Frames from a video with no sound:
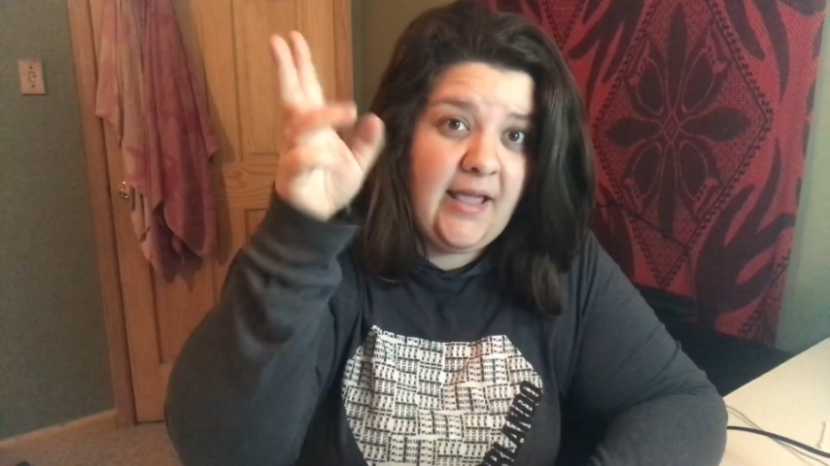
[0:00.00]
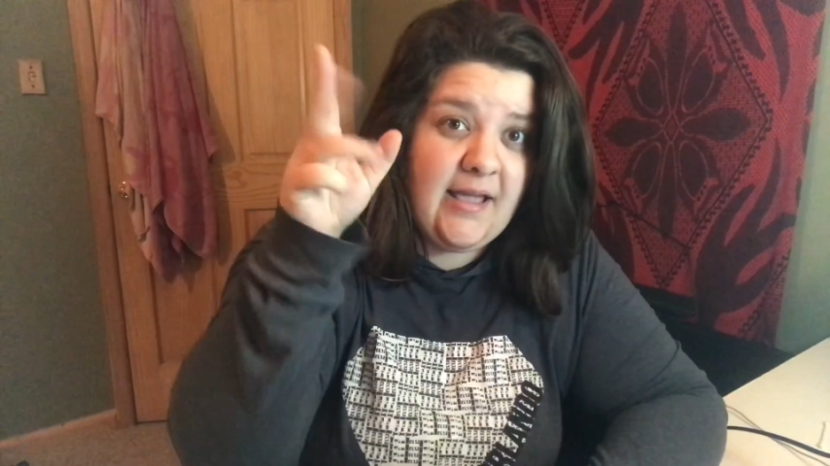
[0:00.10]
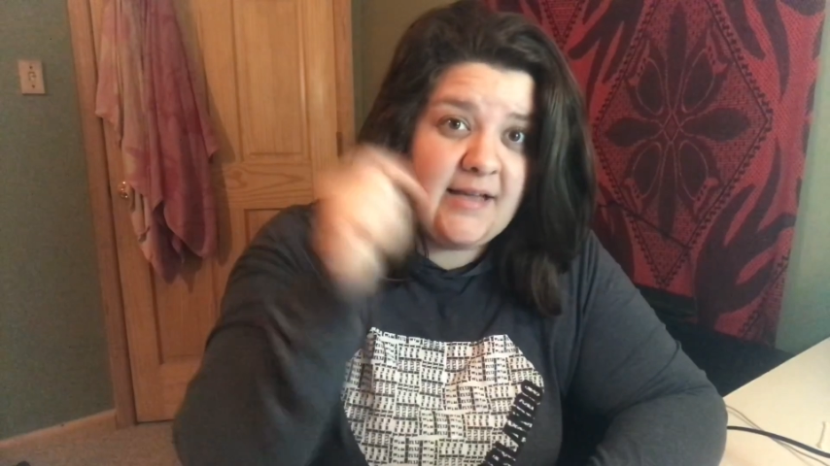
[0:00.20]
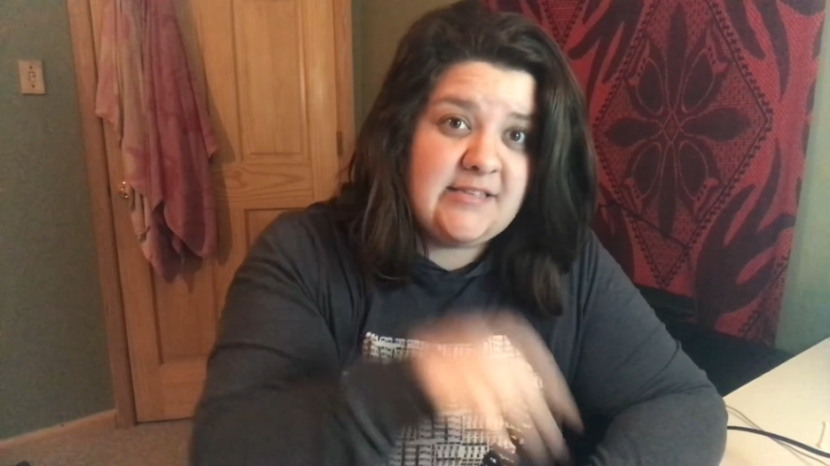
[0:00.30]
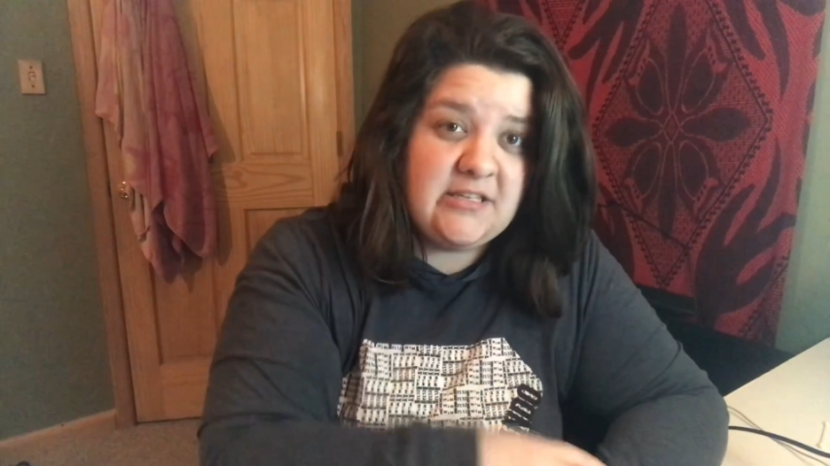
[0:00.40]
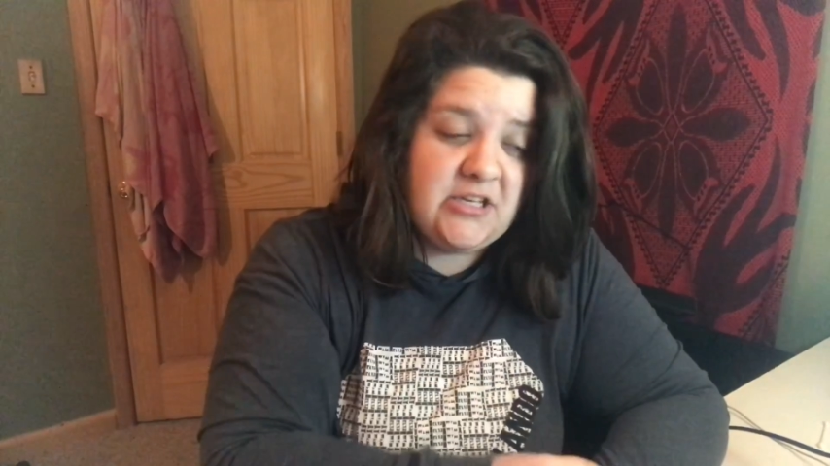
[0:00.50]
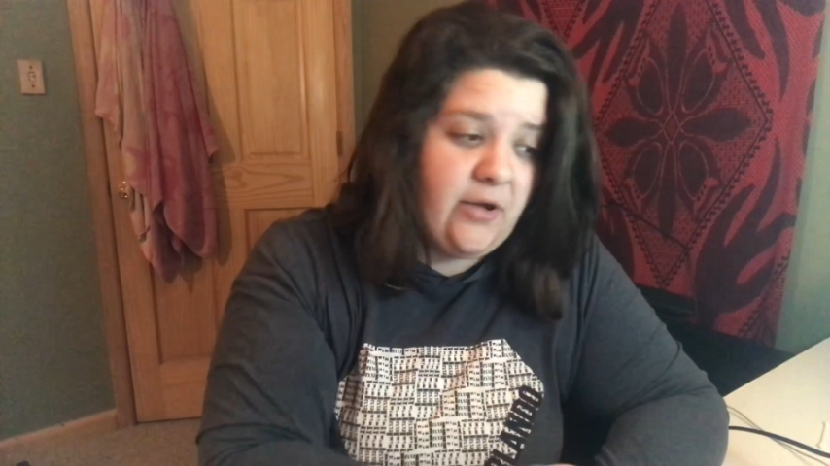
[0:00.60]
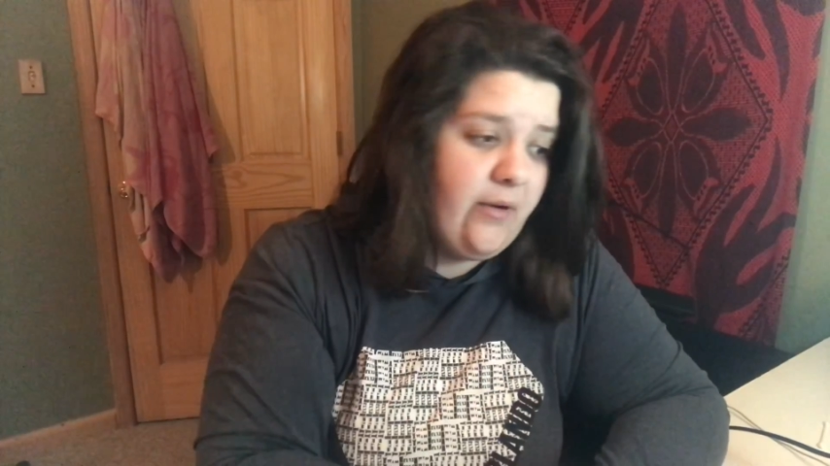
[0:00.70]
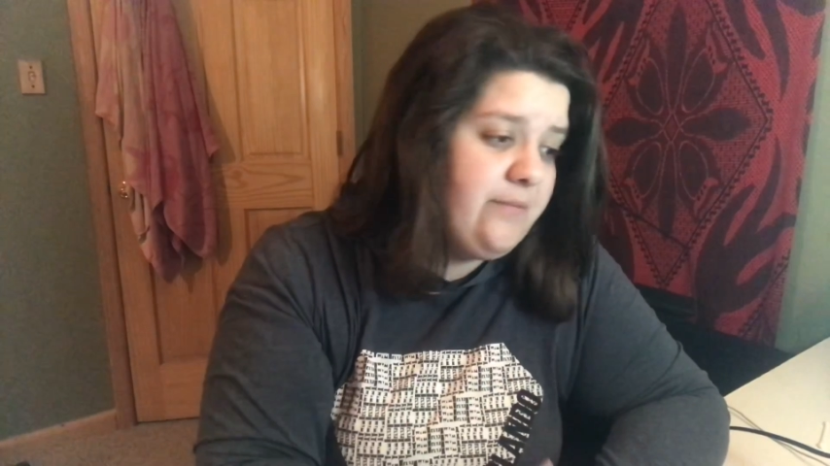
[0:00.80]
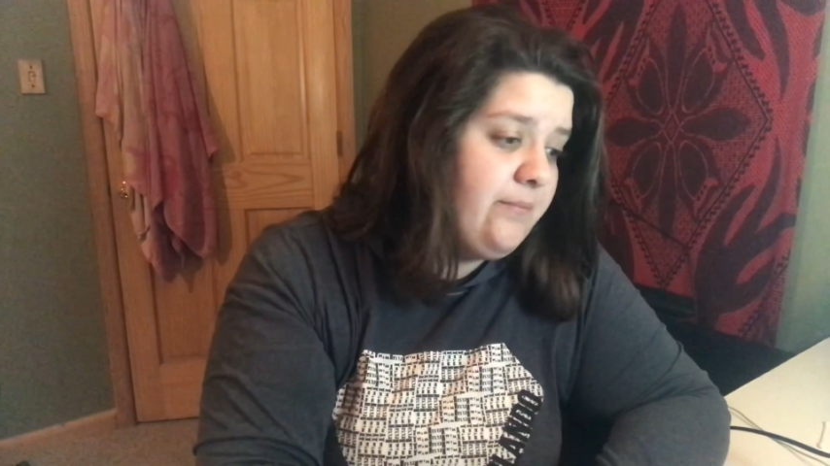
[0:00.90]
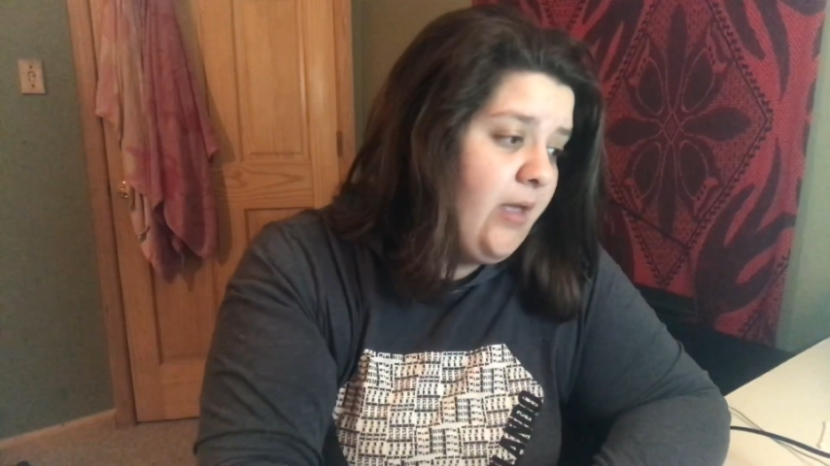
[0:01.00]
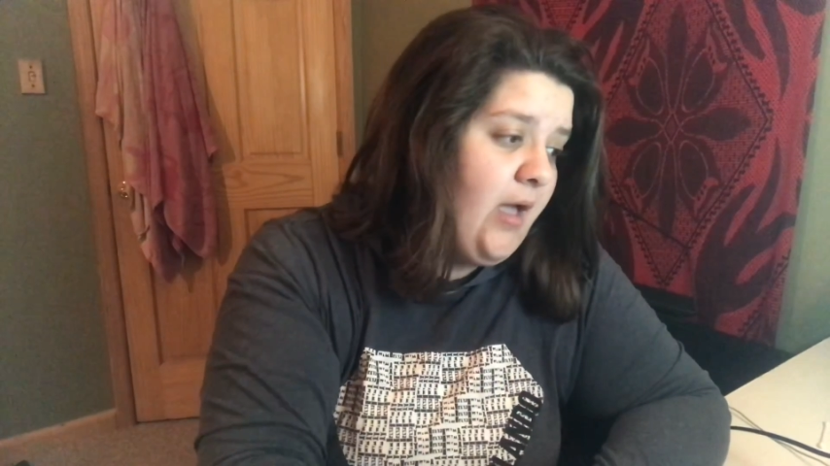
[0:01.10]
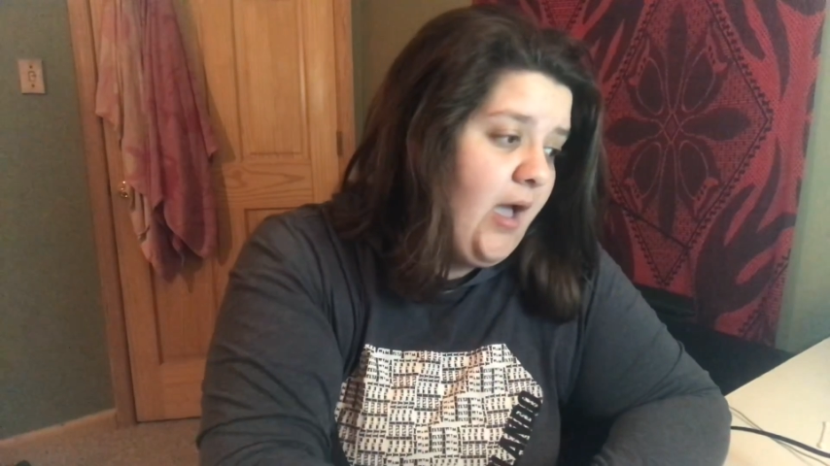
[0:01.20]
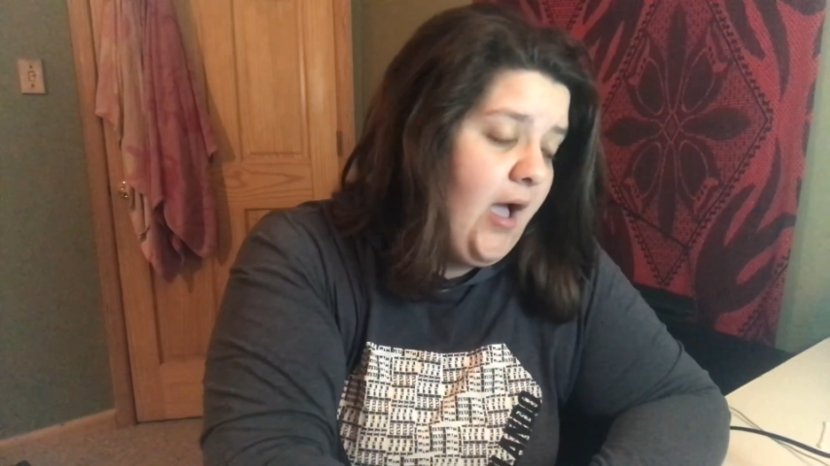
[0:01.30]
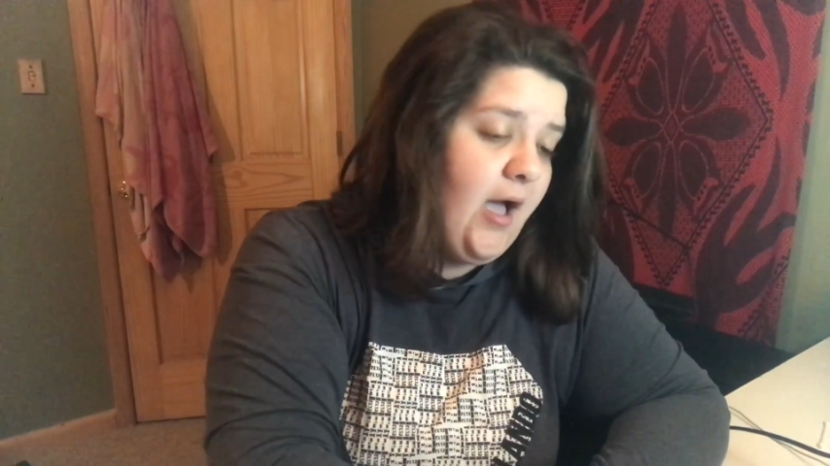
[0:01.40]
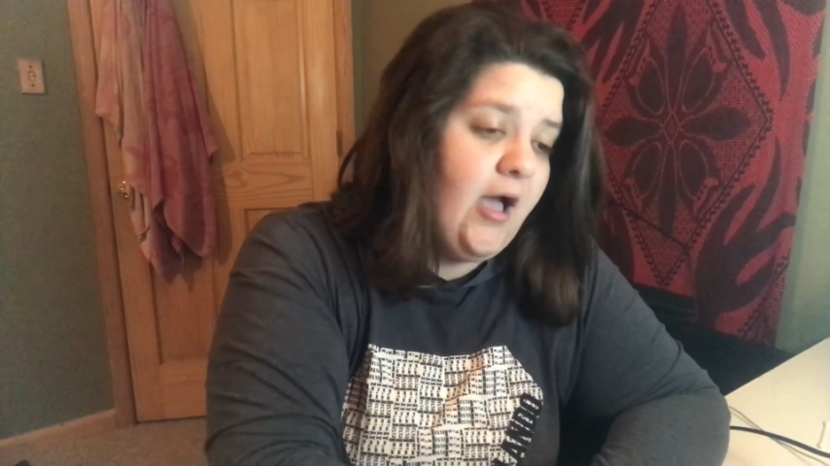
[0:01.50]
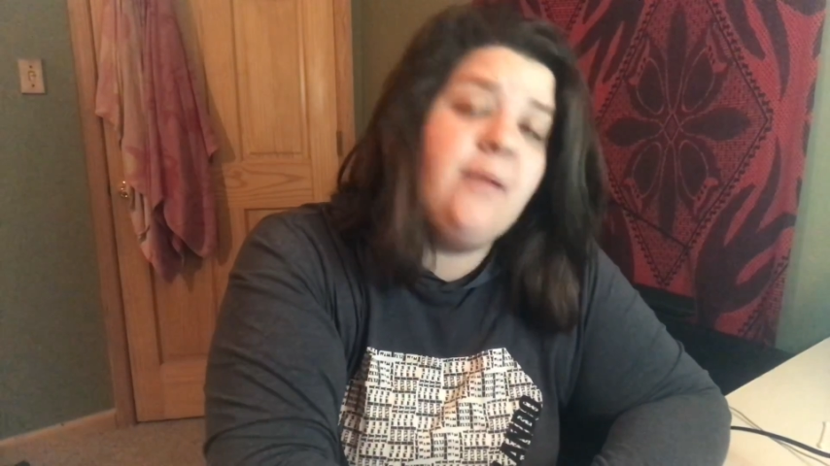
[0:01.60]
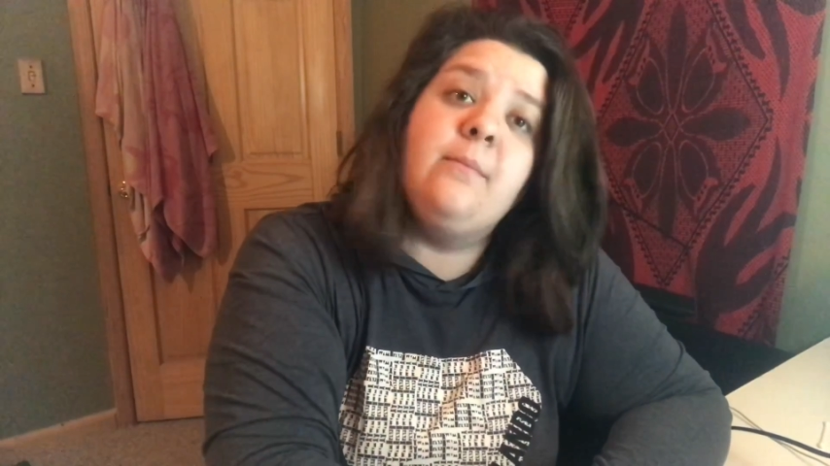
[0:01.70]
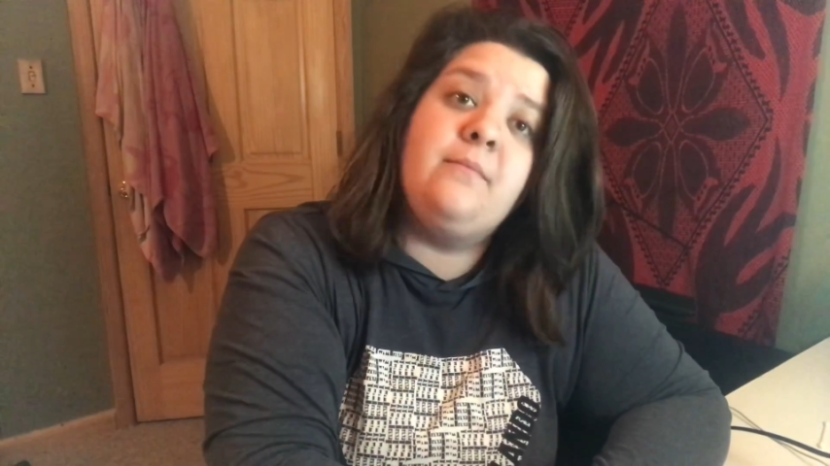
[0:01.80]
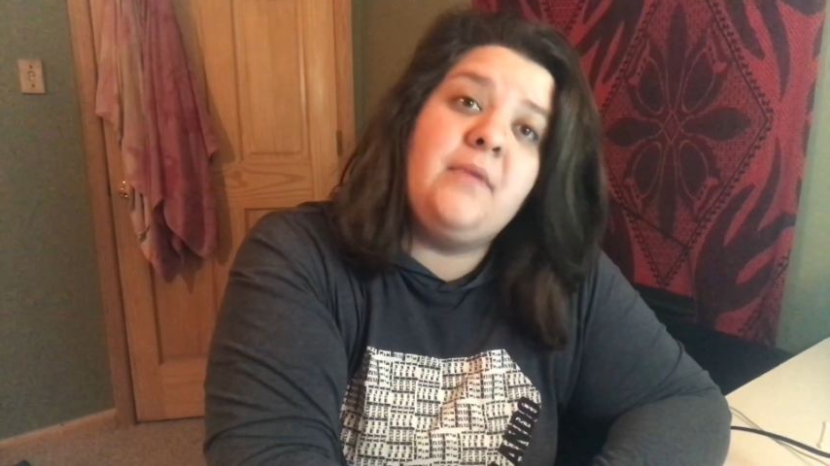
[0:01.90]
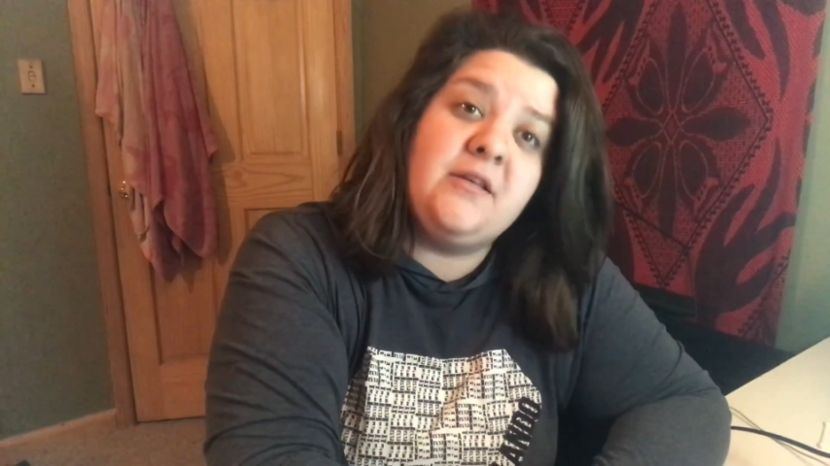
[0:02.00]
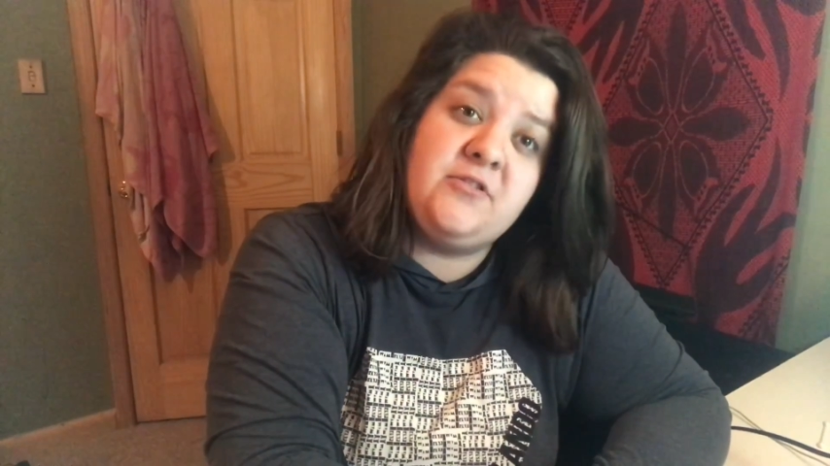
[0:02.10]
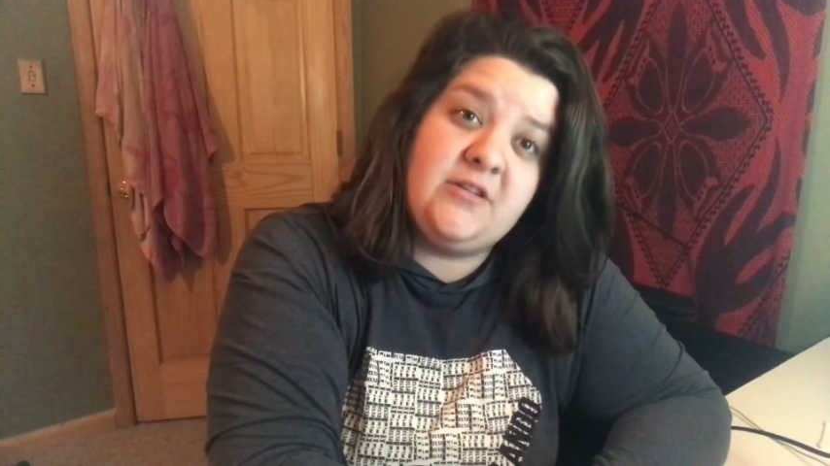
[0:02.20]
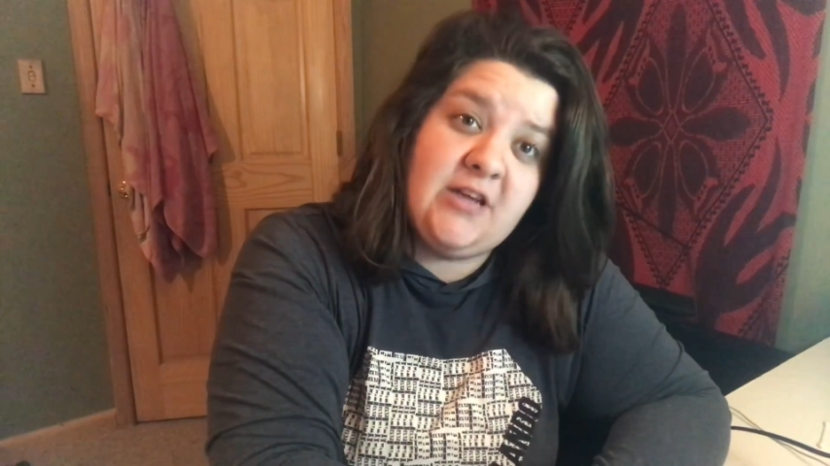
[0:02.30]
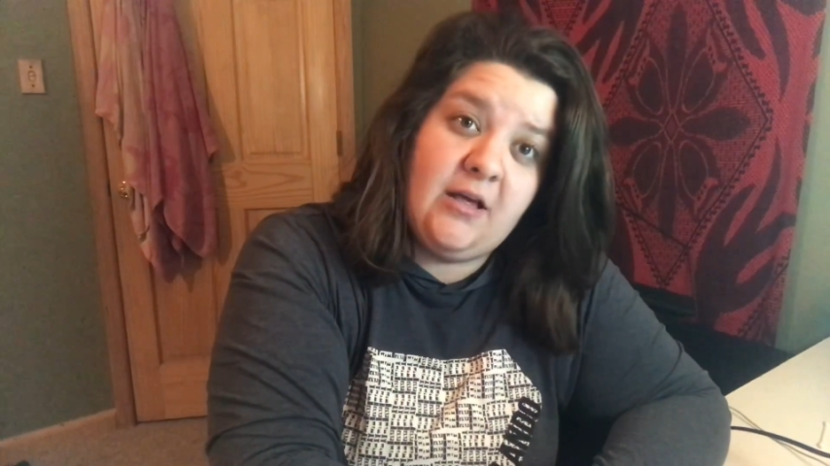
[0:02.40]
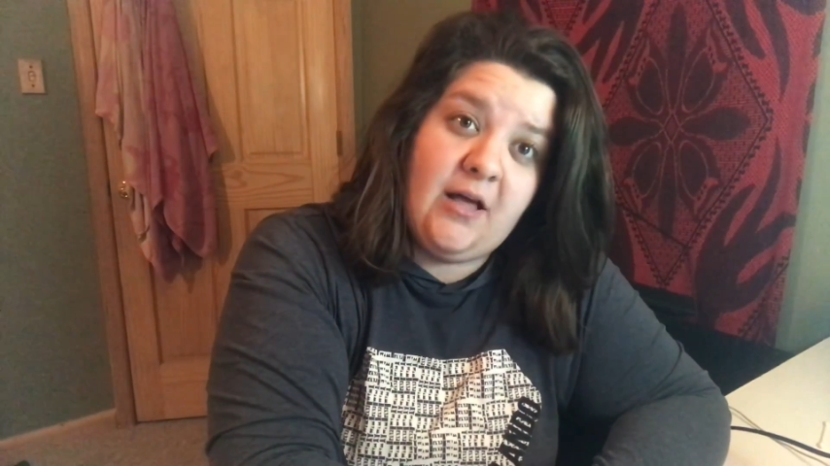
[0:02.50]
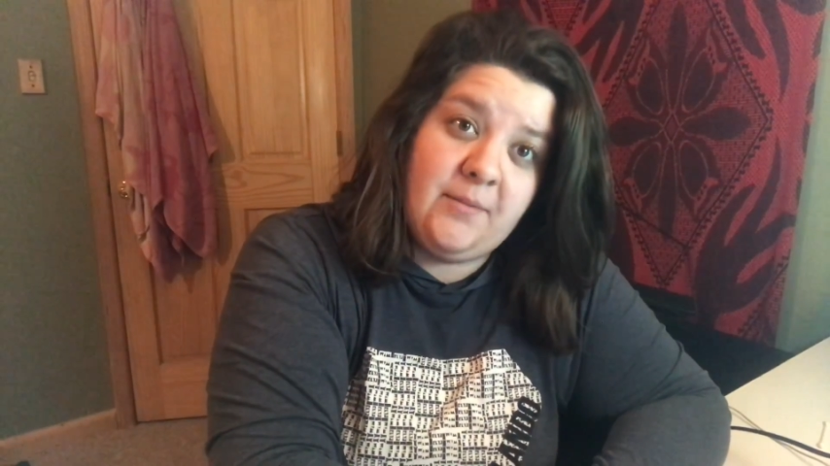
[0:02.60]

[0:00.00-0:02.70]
Hey guys, how's it going? As you can tell,